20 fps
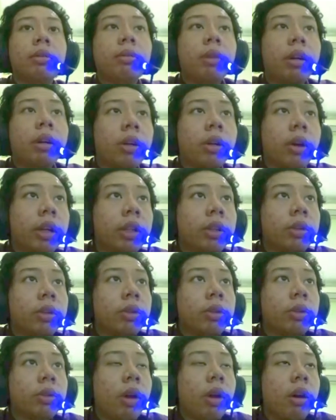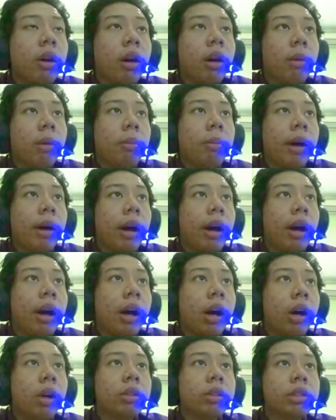we're going to talk
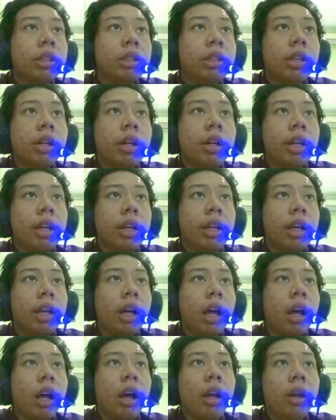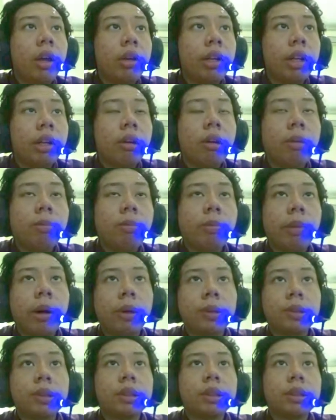about ternary ionic
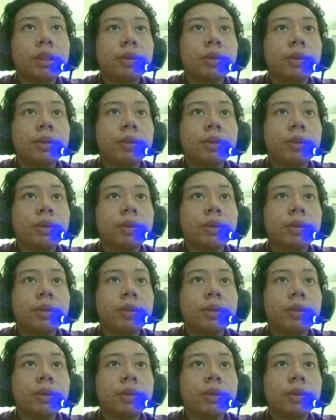compounds.